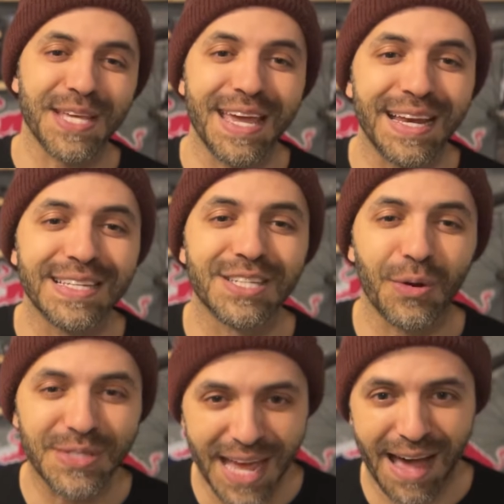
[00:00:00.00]
in
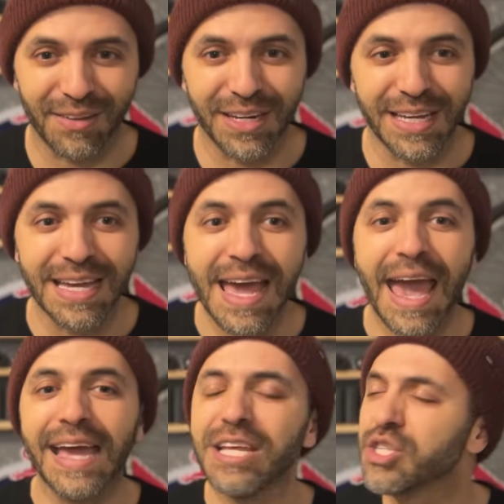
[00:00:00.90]
totality,
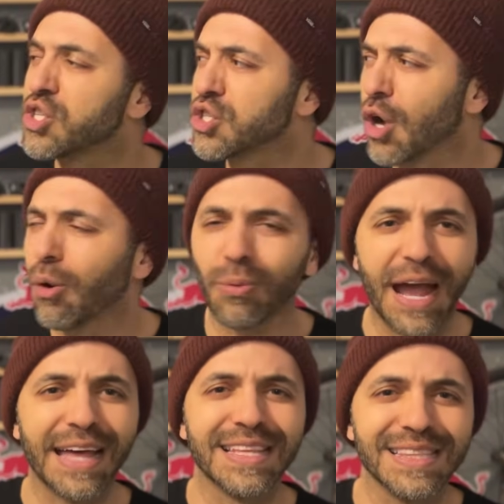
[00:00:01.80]
and it's so
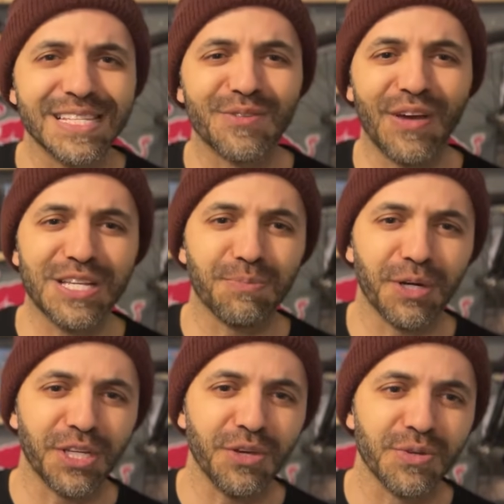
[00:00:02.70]
rad that this
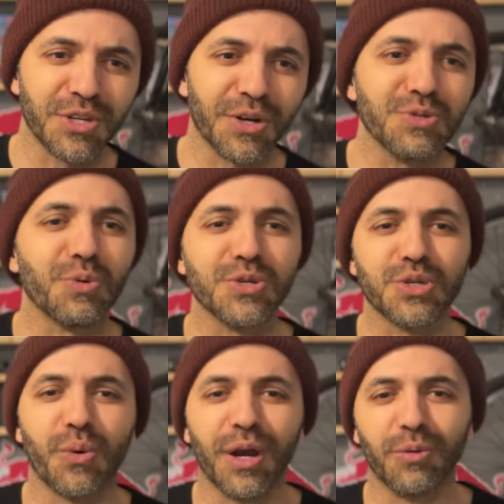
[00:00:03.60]
Facebook user is
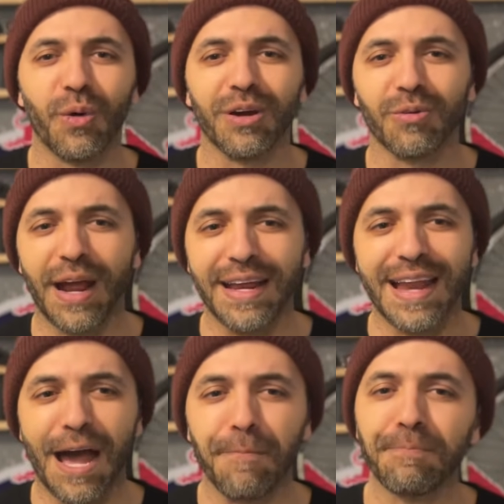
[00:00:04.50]
restoring one right
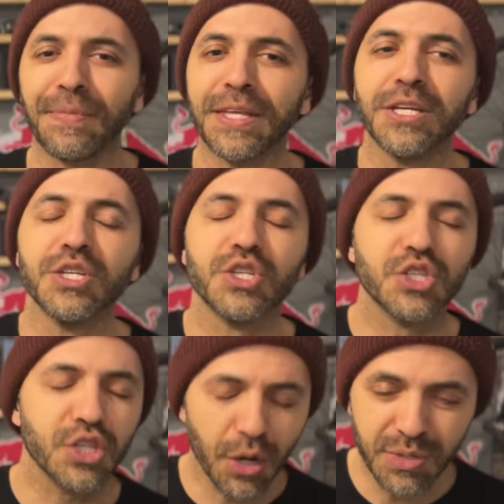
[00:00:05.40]
now.
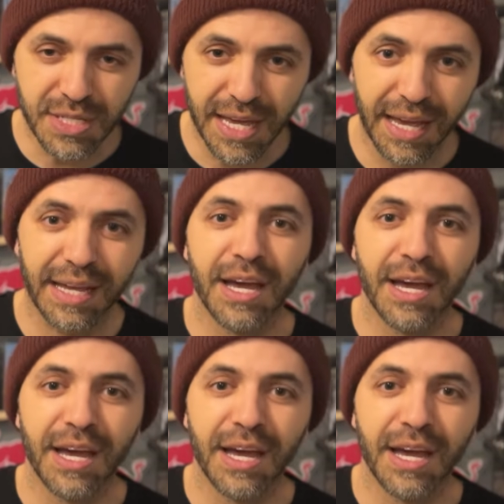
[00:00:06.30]
So sick,